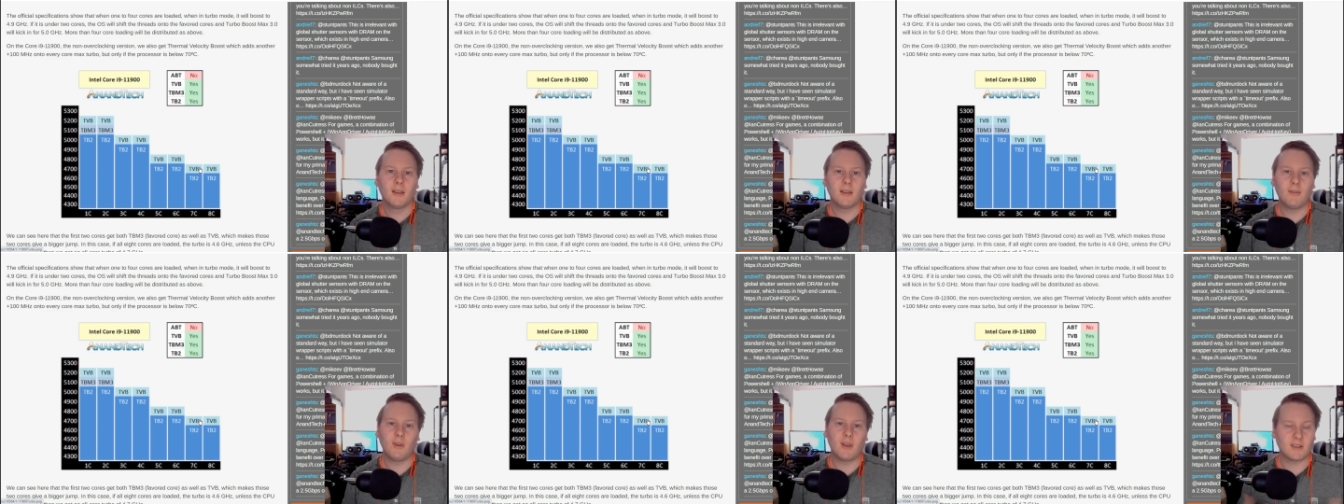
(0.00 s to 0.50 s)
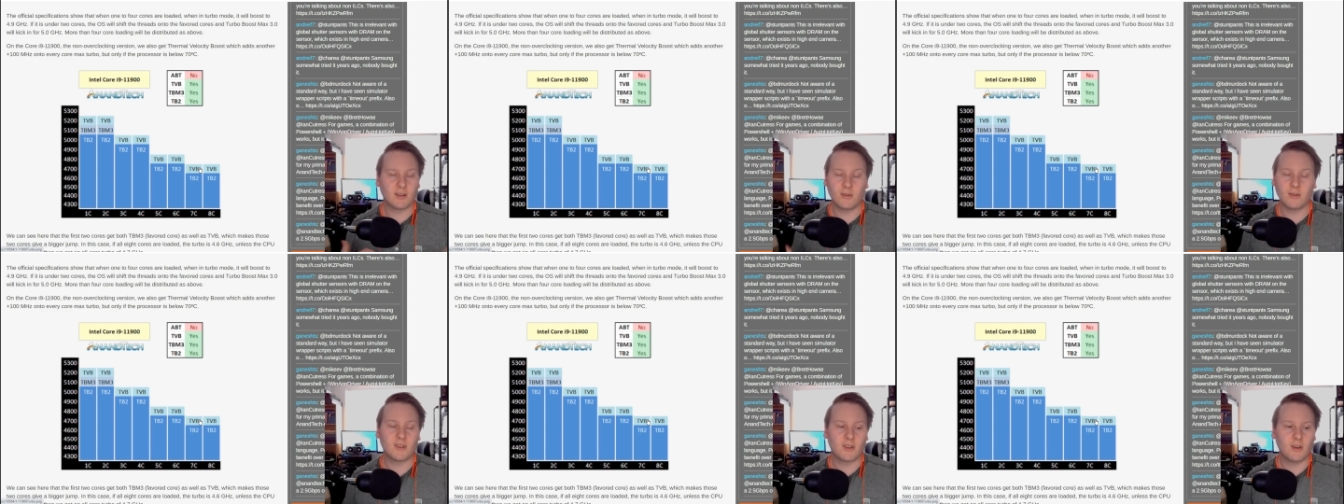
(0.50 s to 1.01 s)
If you get a
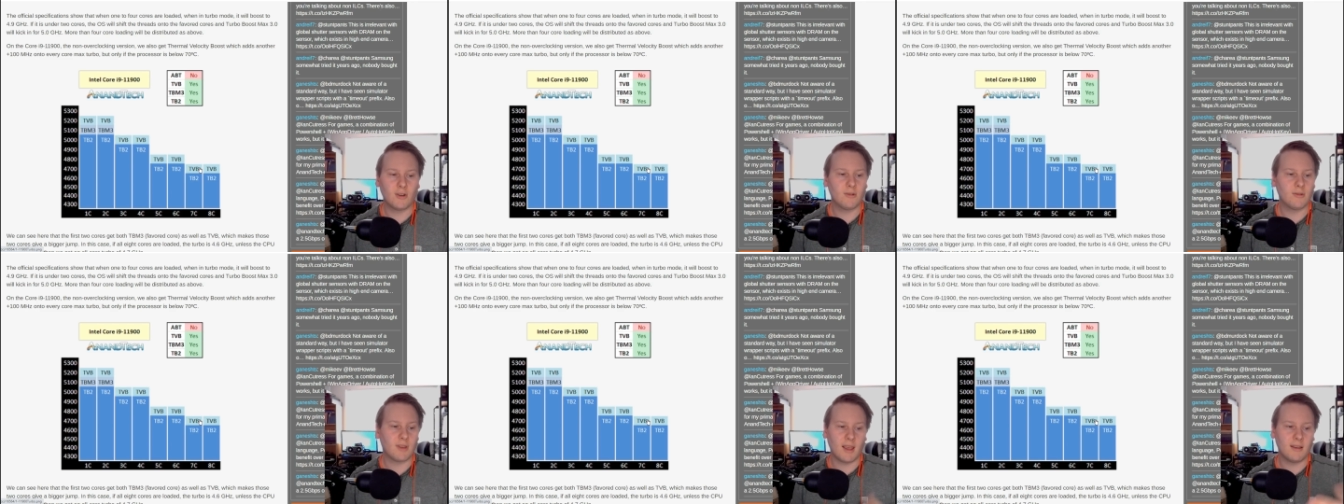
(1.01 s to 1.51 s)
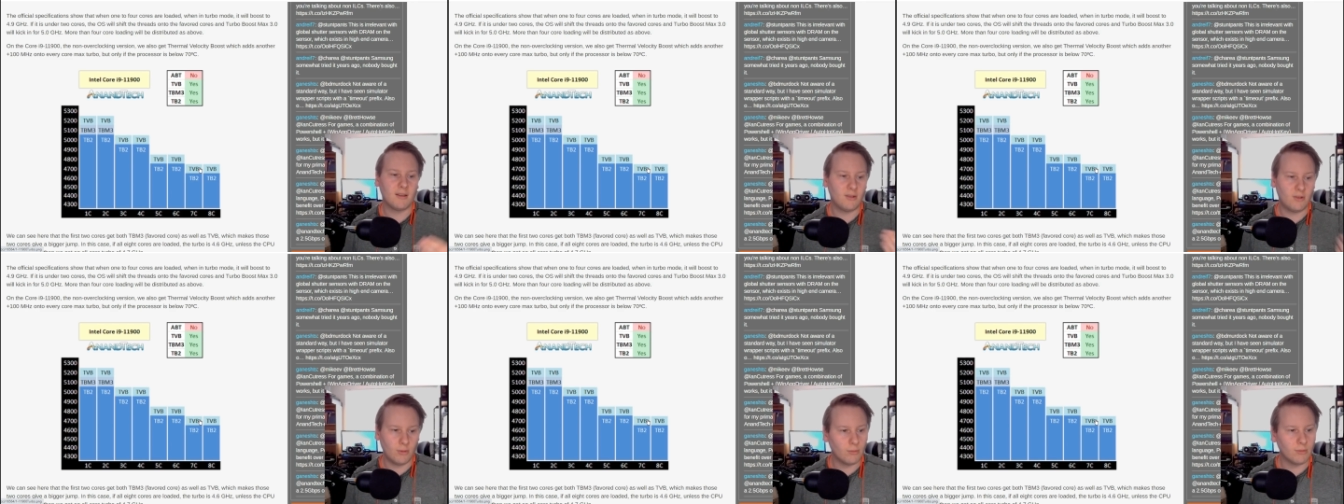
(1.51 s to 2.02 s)
good skew, then
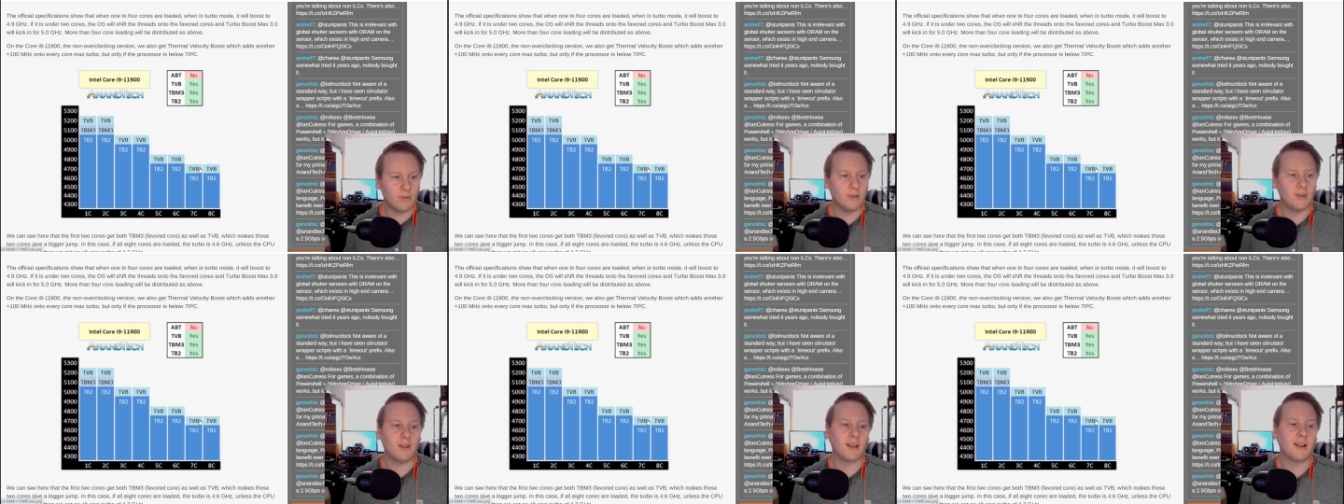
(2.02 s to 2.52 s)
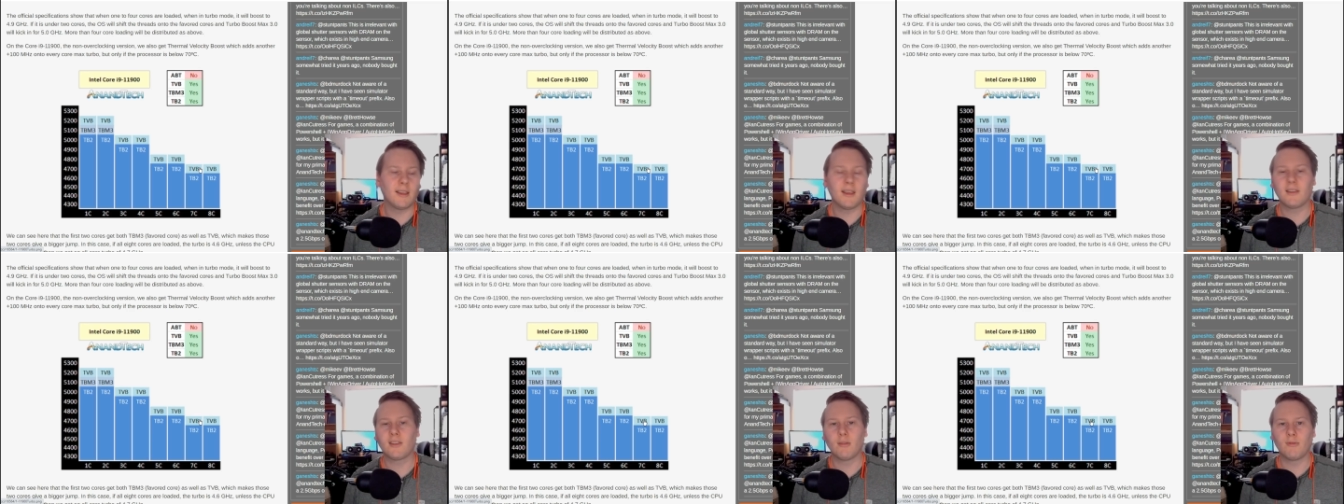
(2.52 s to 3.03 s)
you will likely
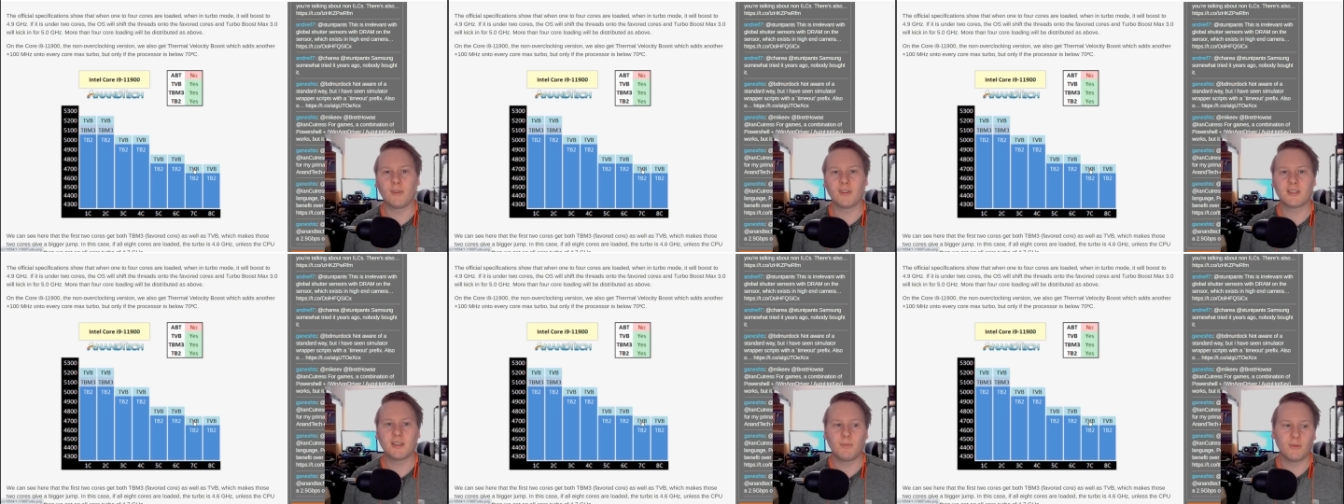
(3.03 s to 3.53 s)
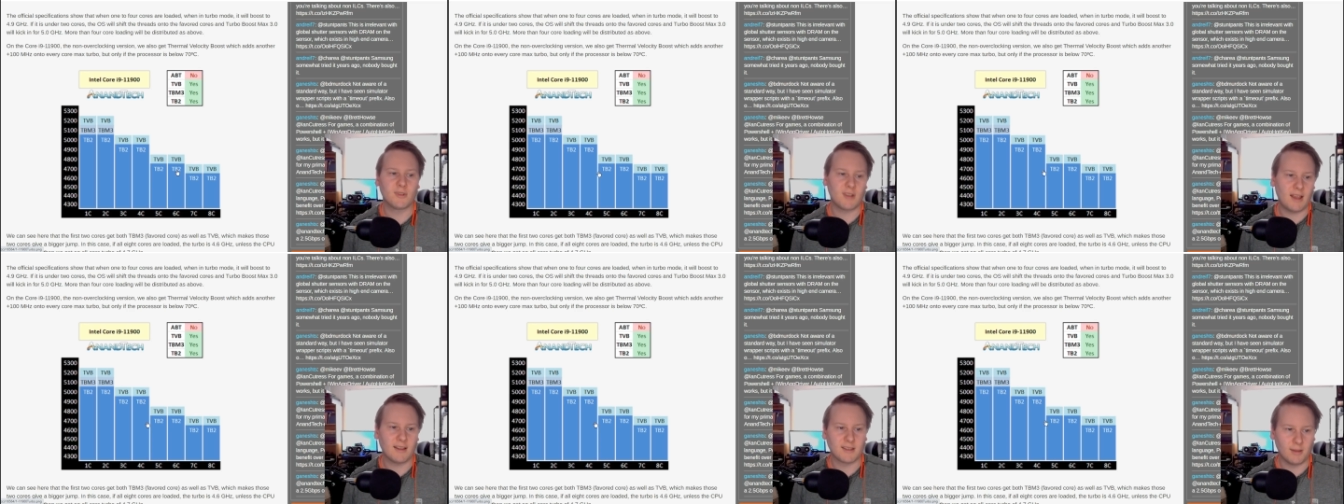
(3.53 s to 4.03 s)
get thermal velocity
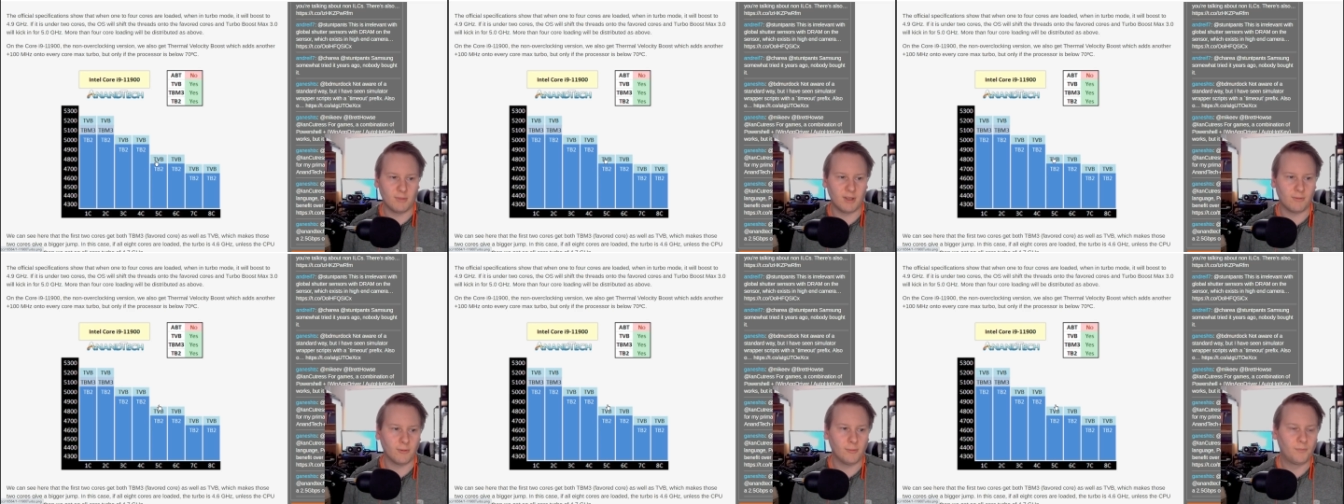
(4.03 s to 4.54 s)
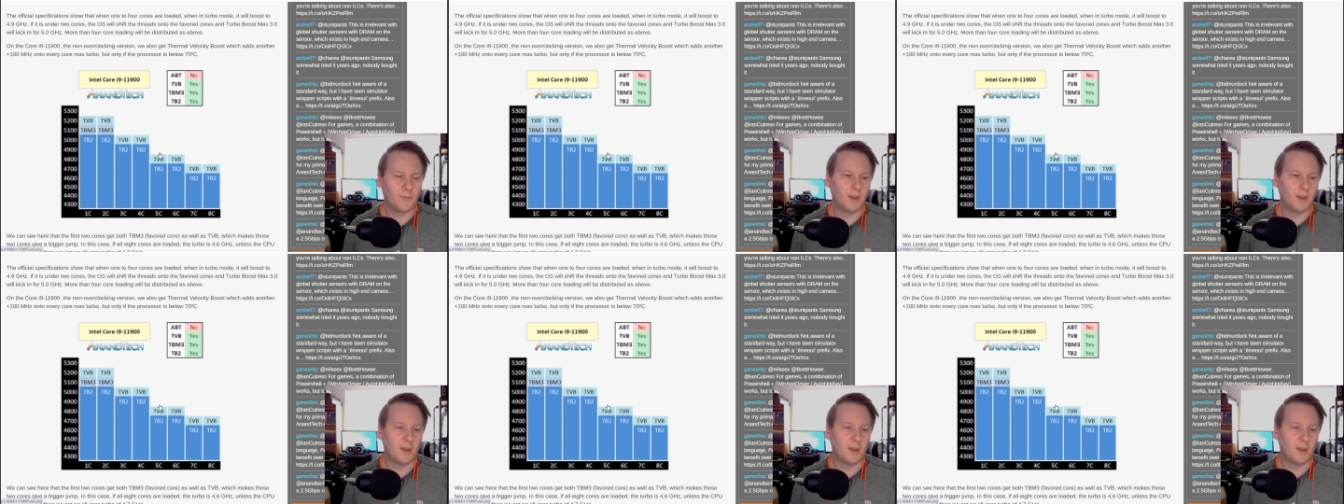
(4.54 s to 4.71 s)
boost at some level.